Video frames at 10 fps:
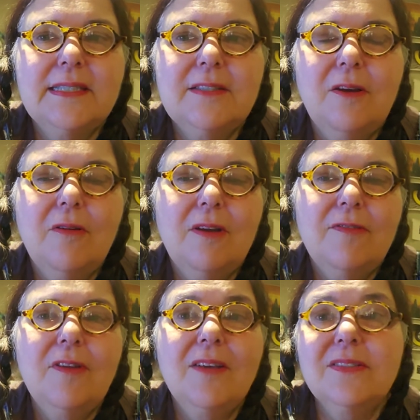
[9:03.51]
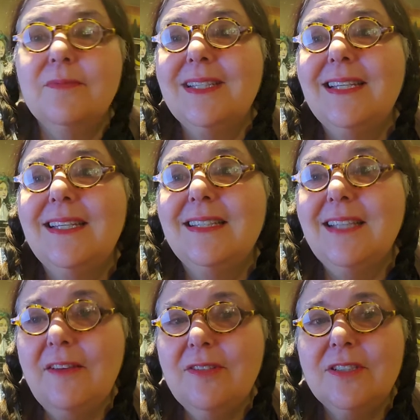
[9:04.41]
So if you have something in
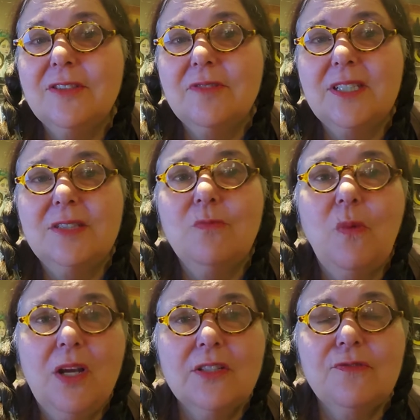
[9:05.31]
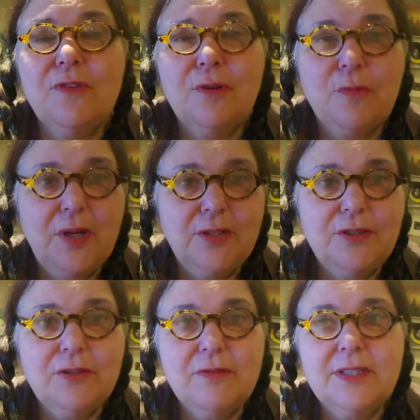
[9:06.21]
11 degrees, watch for when
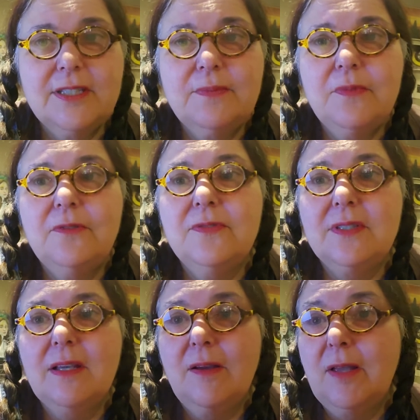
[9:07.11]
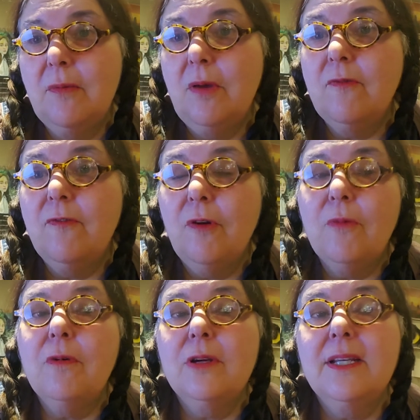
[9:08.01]
Uranus moves
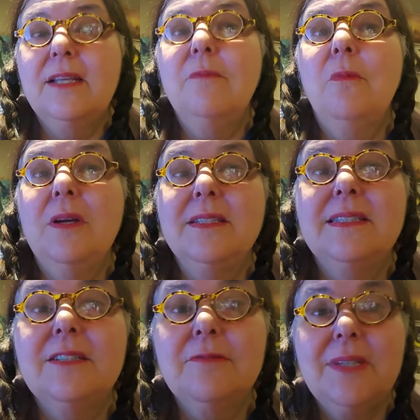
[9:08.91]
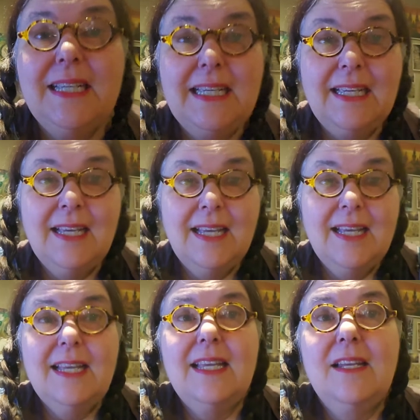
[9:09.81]
forward in 1 degree
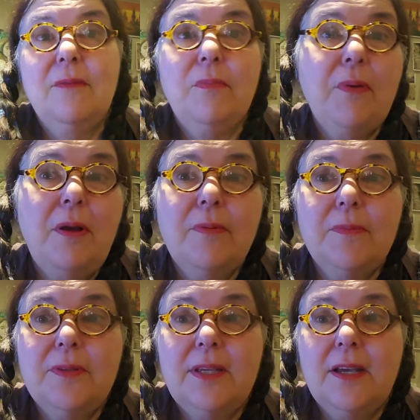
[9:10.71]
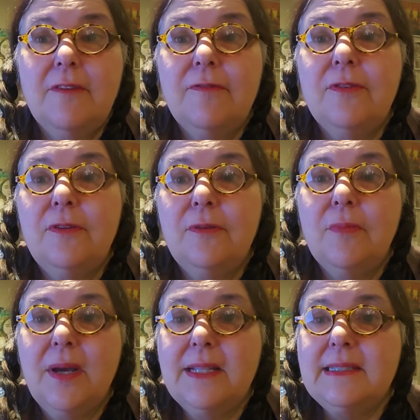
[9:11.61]
in probably a few
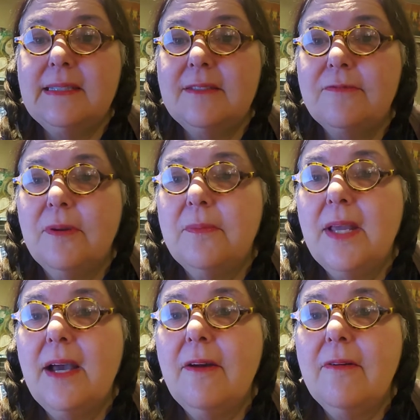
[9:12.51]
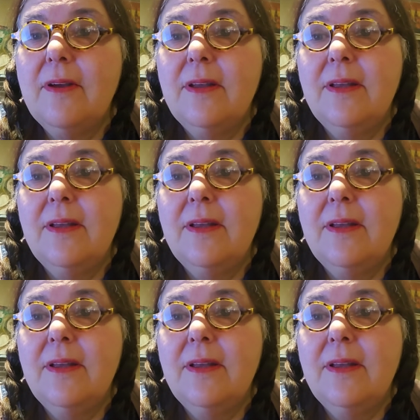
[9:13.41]
months from now,